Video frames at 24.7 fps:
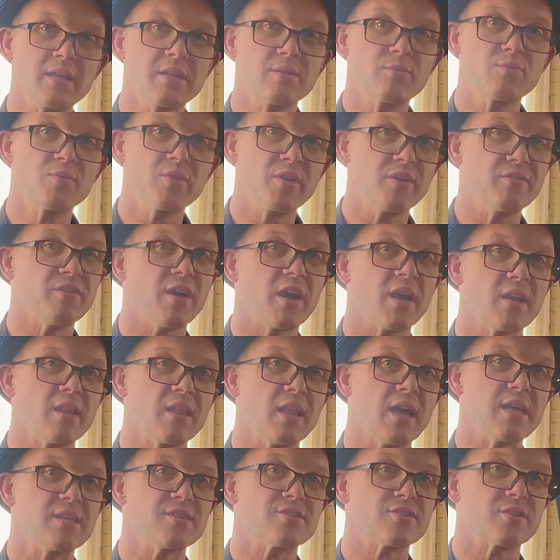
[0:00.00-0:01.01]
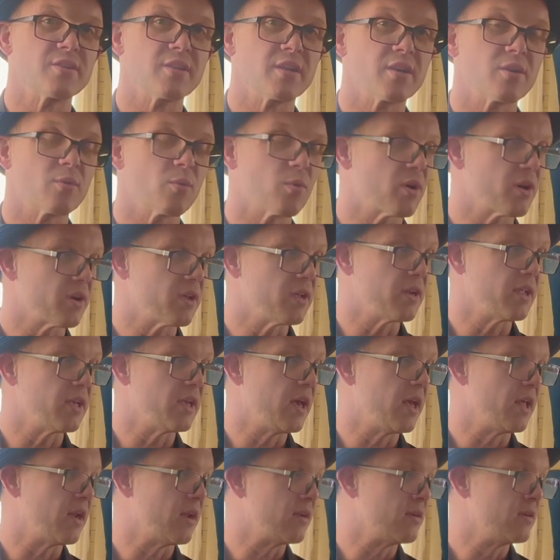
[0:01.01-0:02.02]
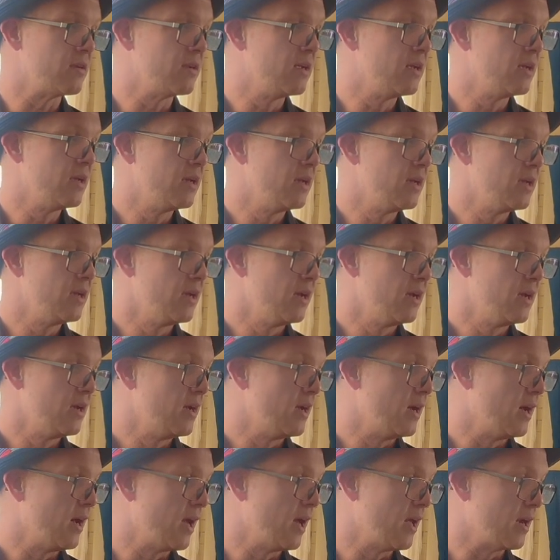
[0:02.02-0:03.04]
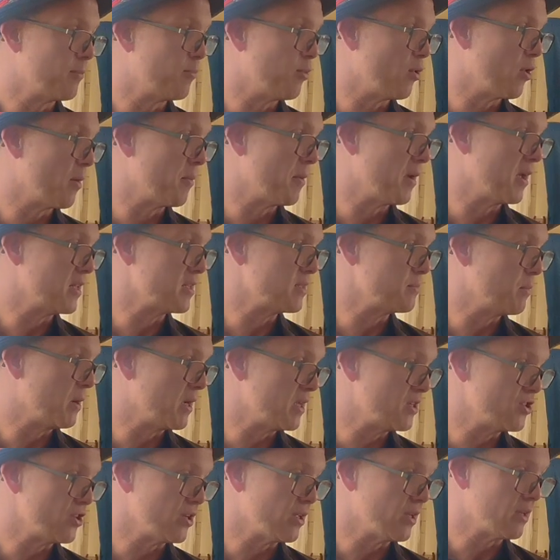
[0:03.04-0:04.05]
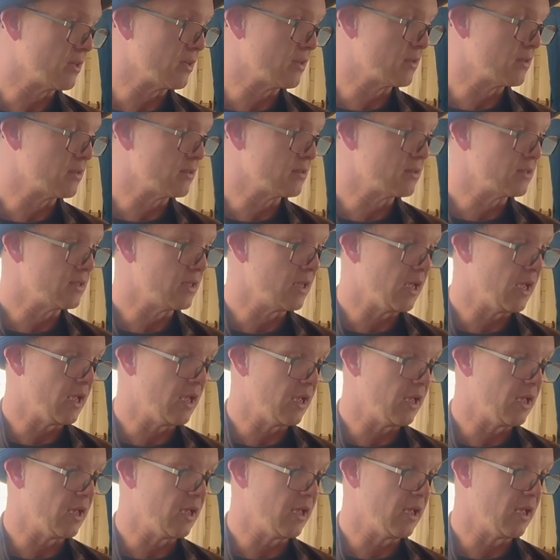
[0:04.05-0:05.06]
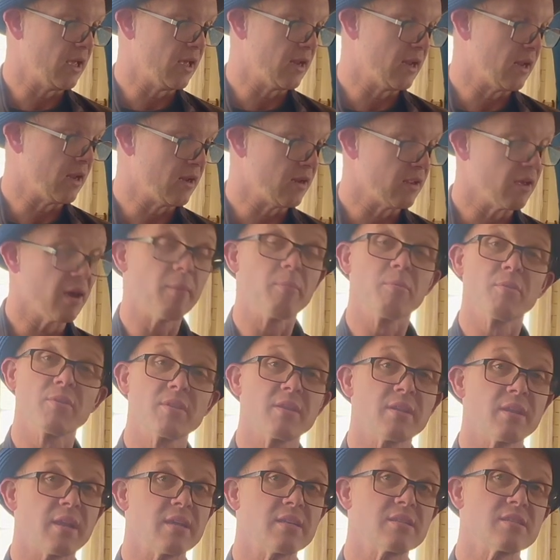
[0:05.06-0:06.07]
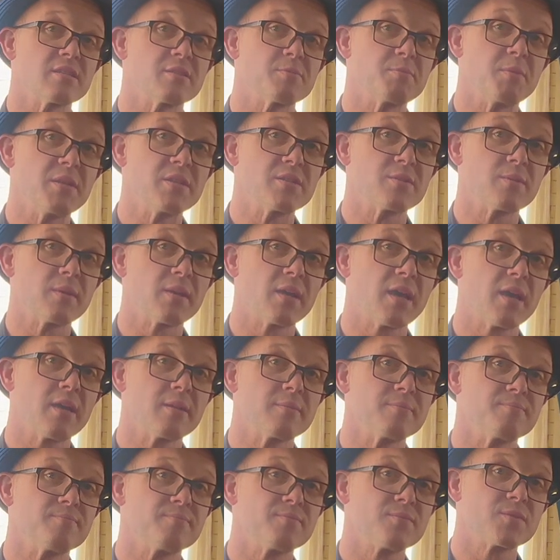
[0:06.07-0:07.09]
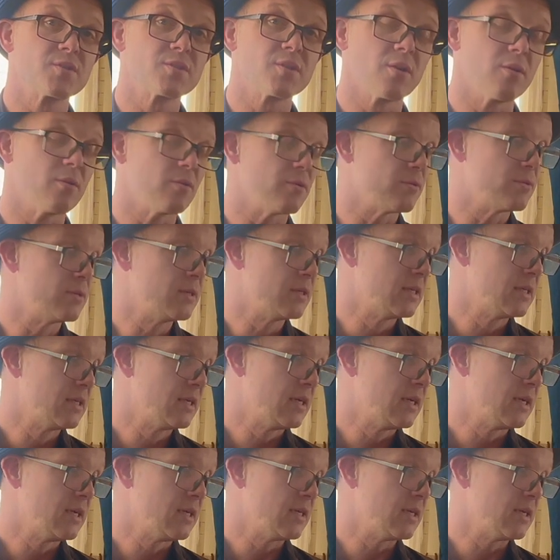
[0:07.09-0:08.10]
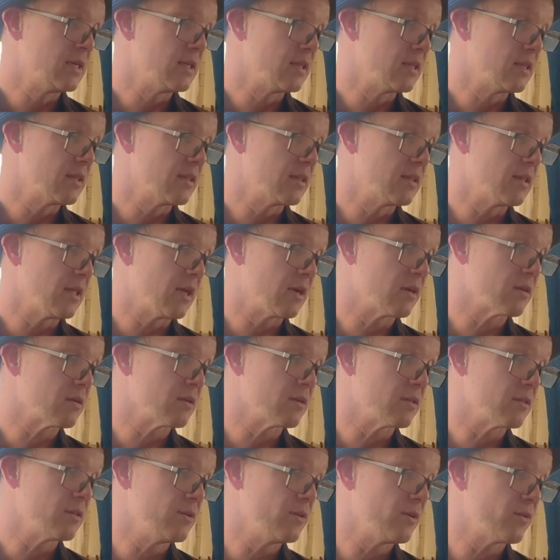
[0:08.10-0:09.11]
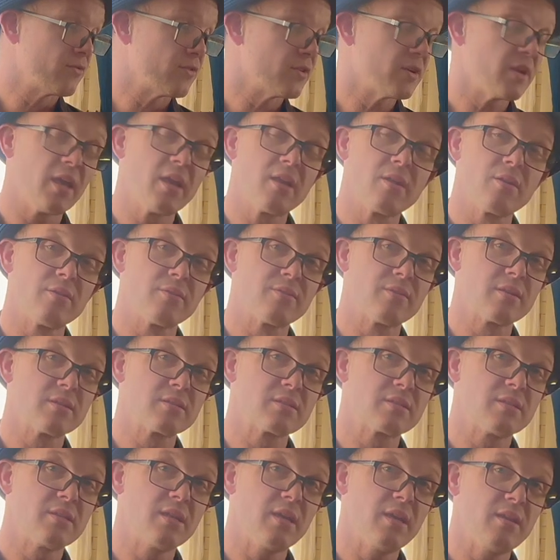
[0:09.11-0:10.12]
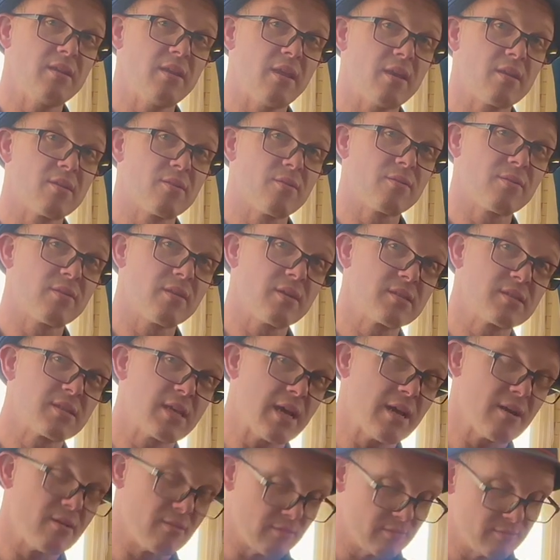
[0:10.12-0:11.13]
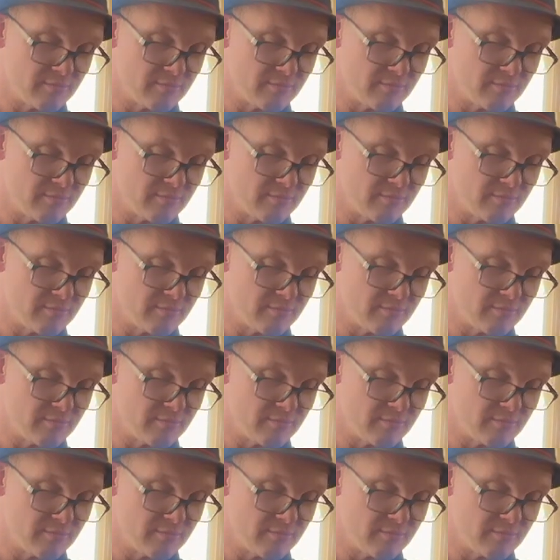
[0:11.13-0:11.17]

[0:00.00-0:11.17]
to revitalize her and get her working again on a poor man's budget and ending up with the nicest piece we can. So that'll conclude it for Dan Old Things today. Dan Old Things out.